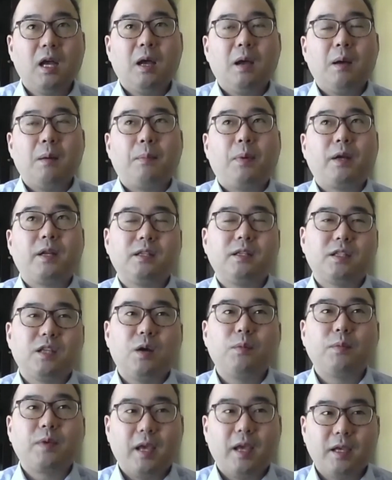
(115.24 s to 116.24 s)
But in
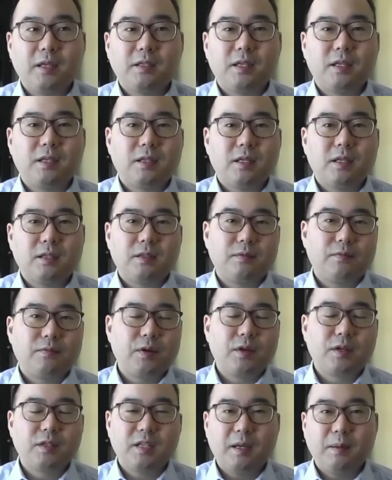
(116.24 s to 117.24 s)
some cases, for
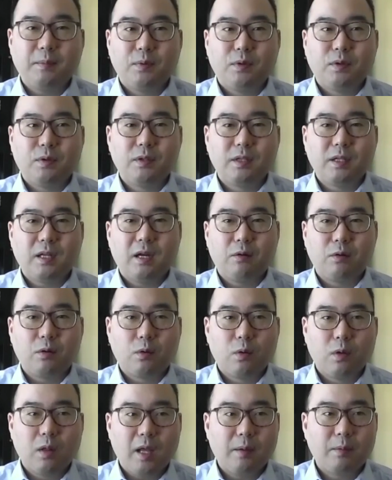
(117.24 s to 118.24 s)
example, in our
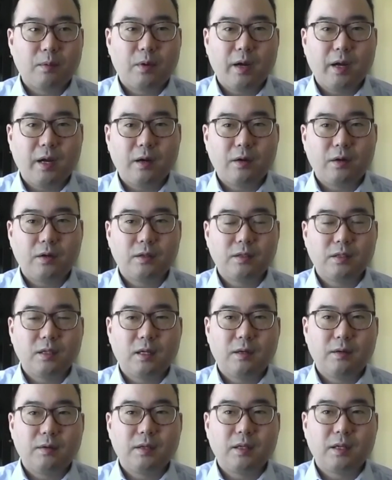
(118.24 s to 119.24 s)
collaborators
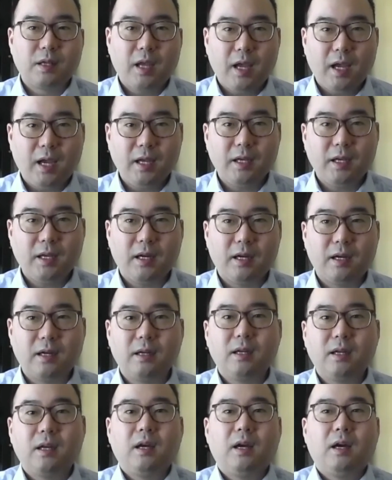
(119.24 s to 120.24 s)
in Kenya,
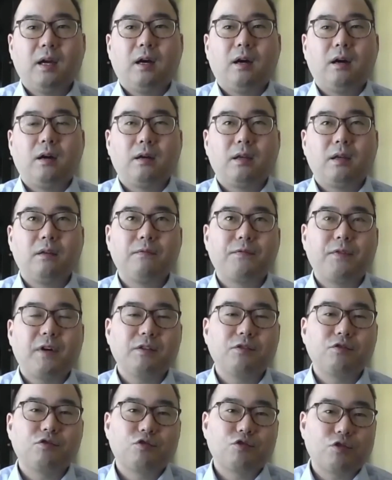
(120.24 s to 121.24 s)

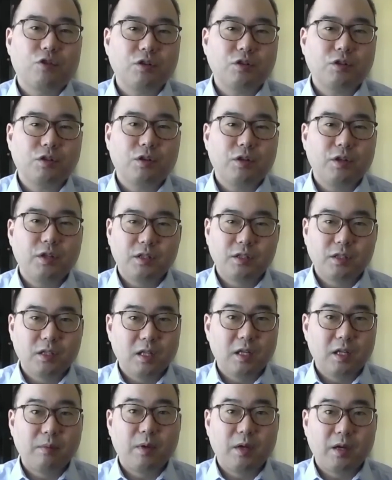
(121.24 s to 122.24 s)
infrastructure is
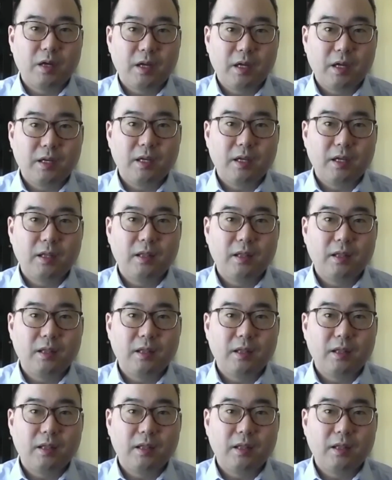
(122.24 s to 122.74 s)
limited. In